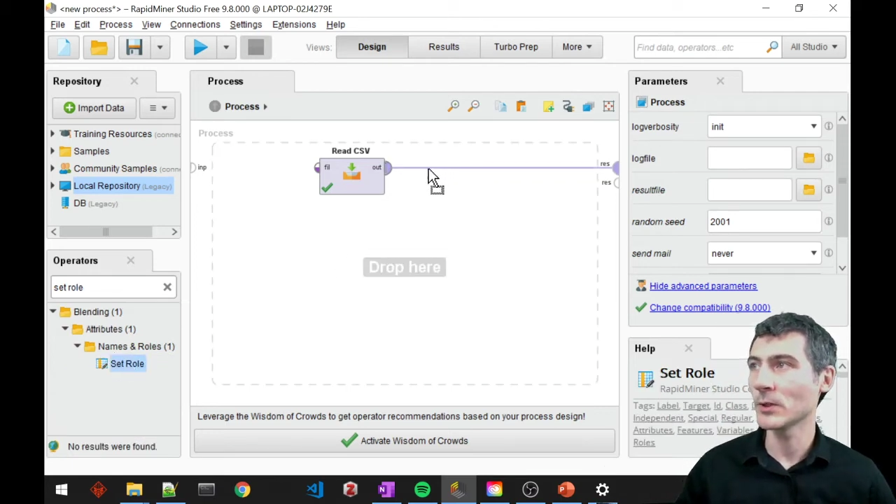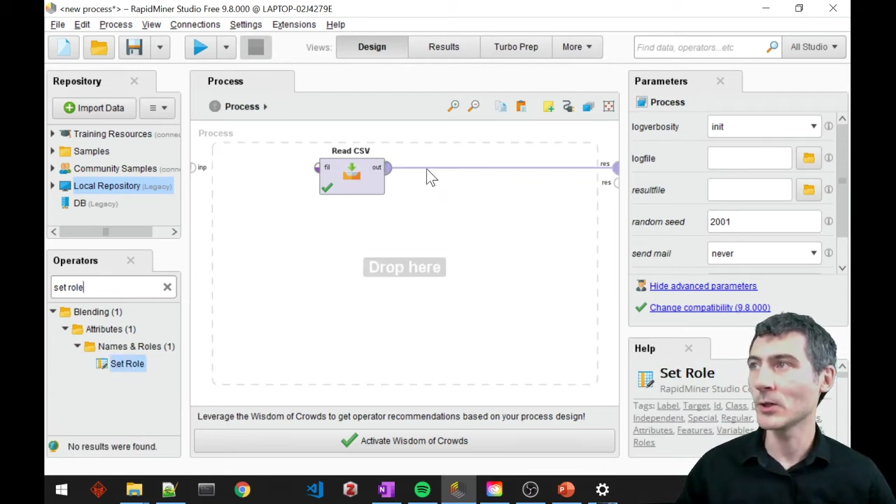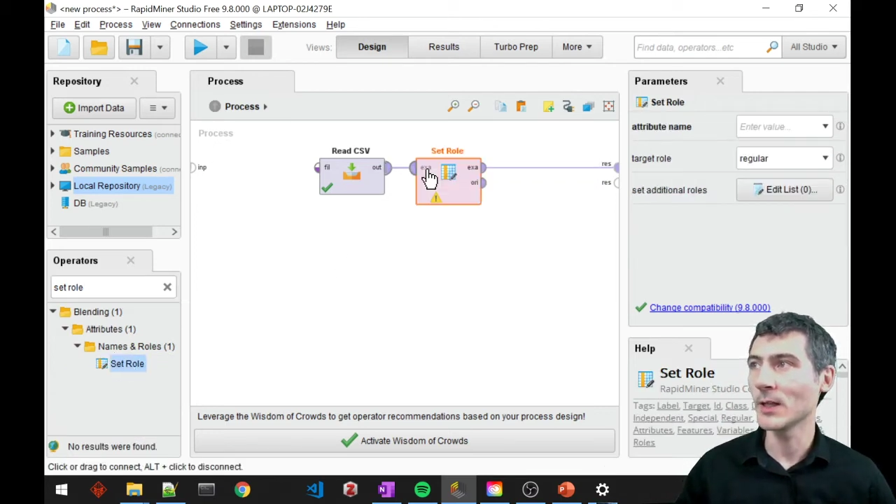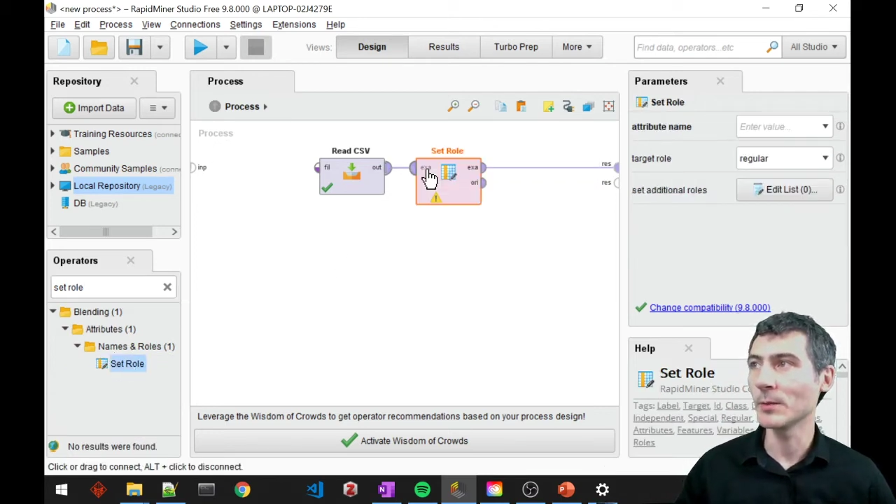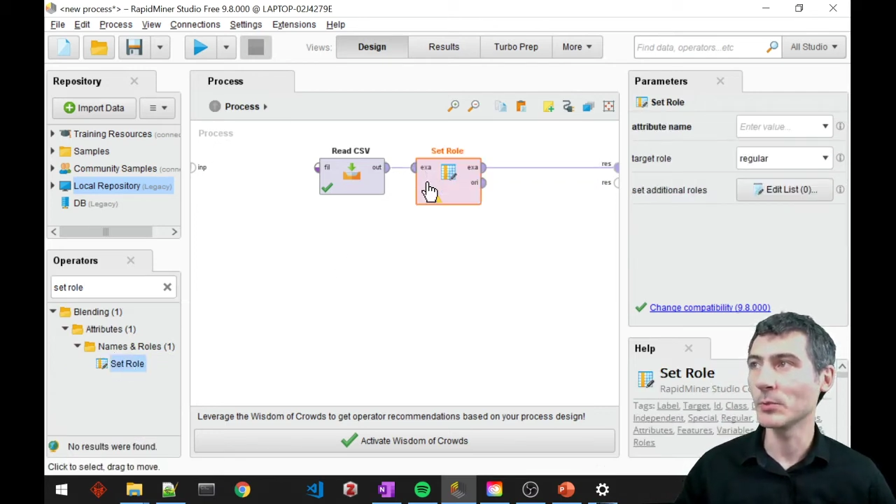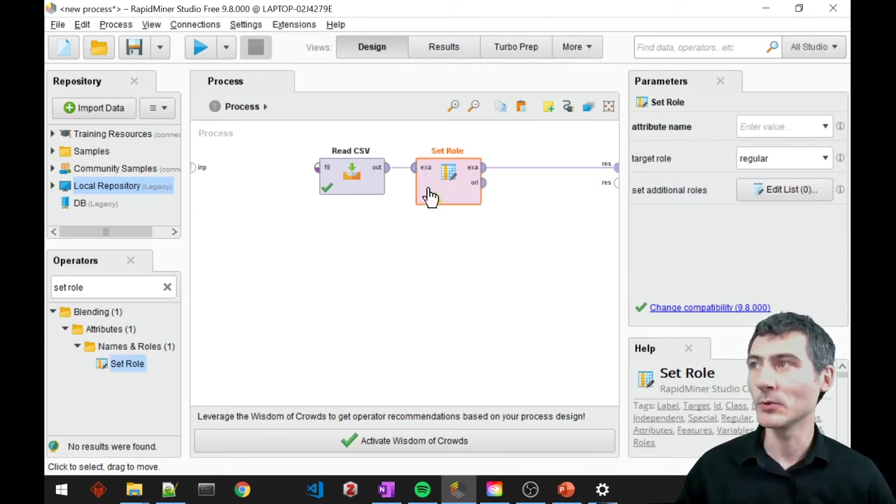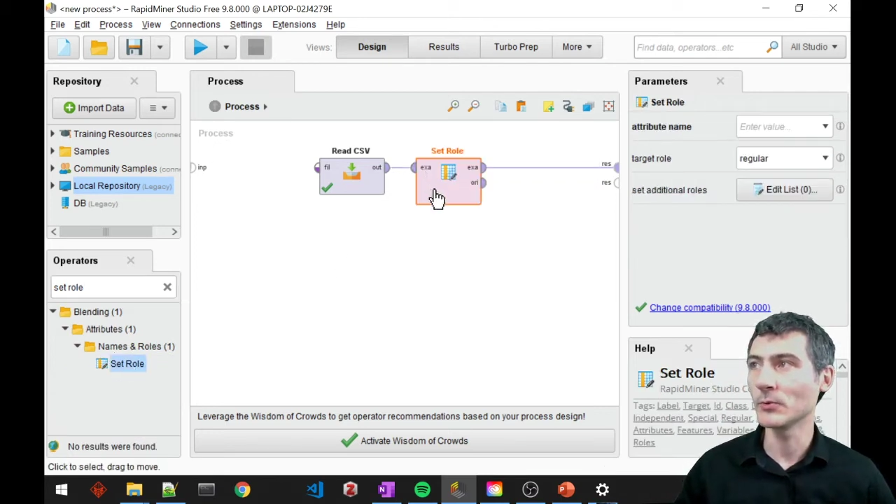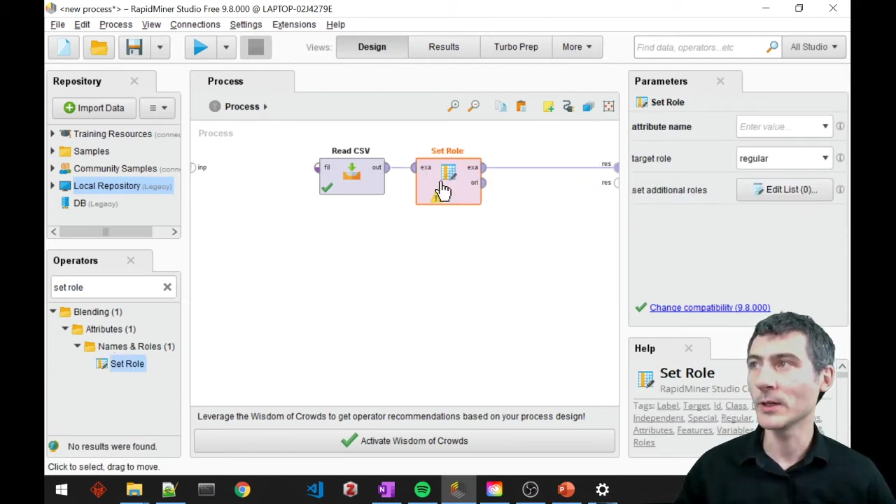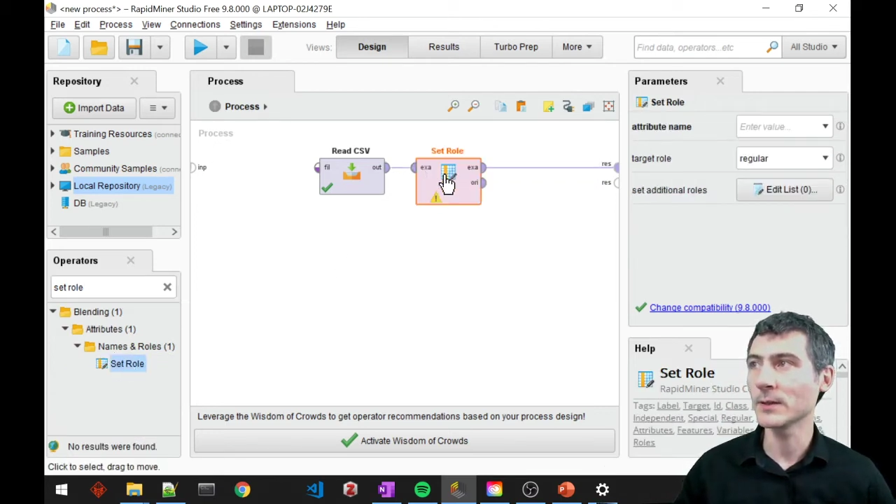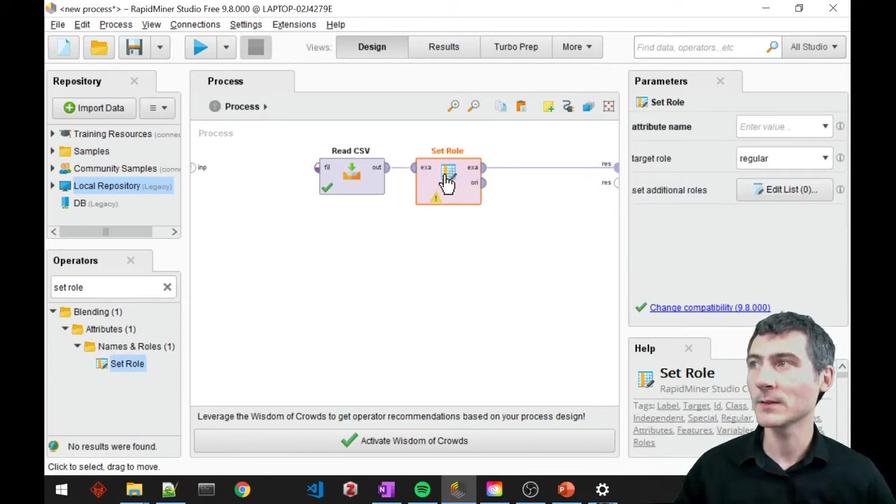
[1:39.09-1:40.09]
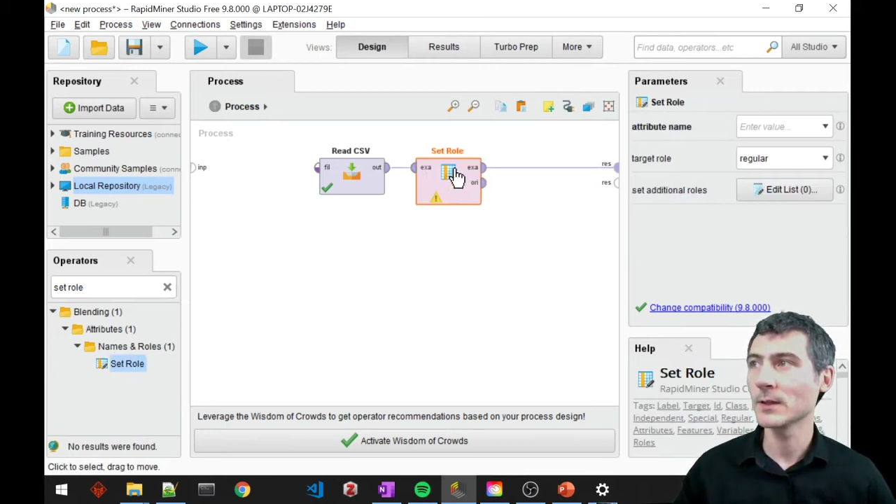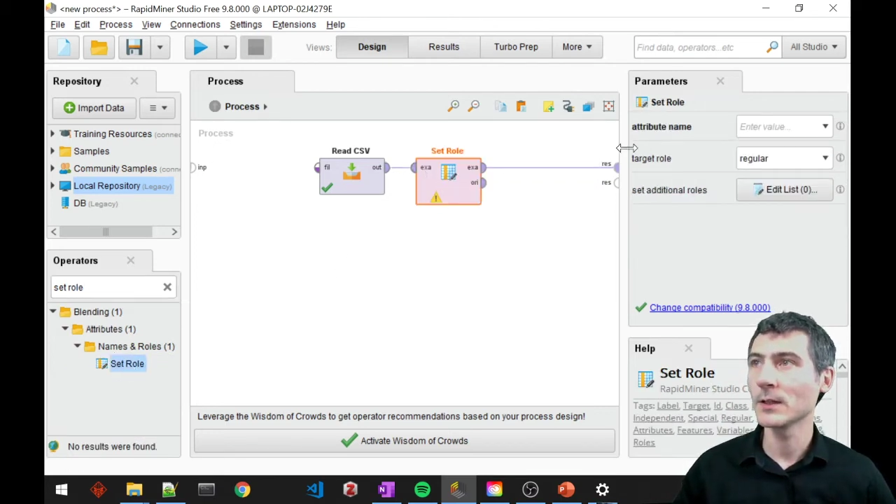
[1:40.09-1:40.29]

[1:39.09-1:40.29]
our label, right?